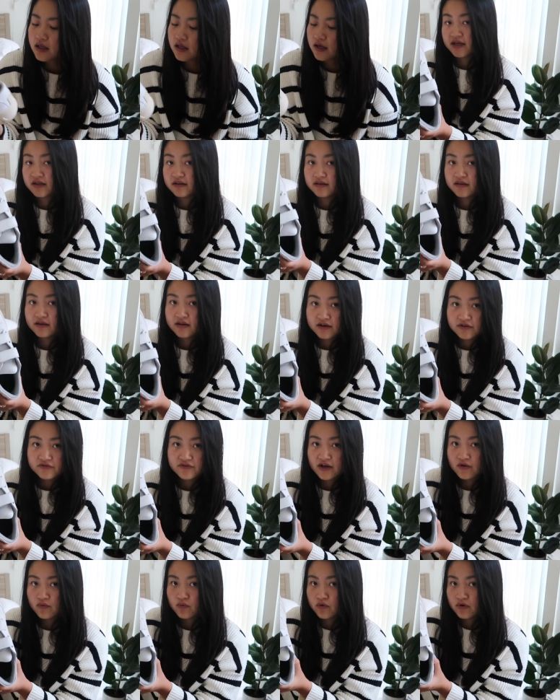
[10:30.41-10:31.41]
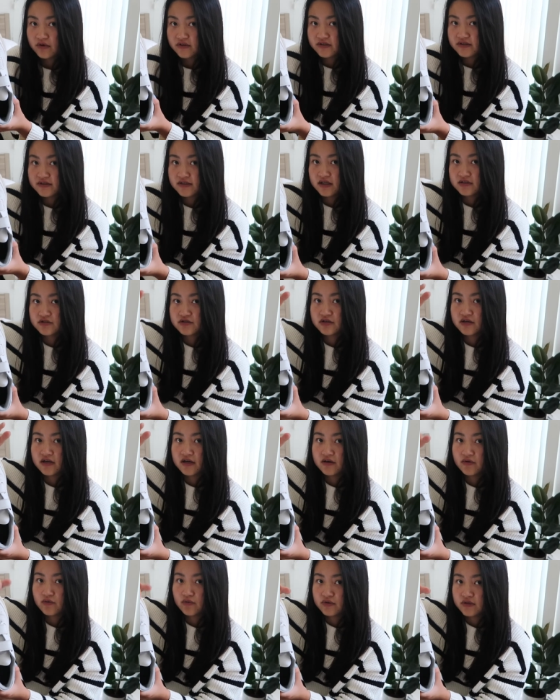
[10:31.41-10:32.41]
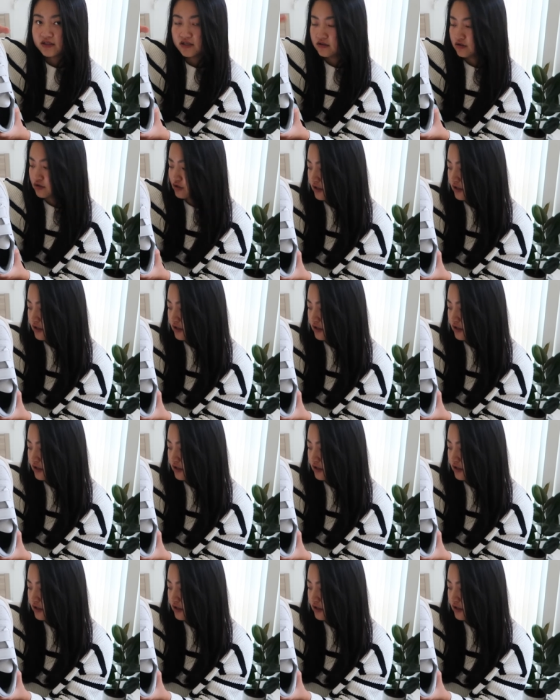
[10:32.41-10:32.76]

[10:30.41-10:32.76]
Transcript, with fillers: I loved, I wore this yesterday, these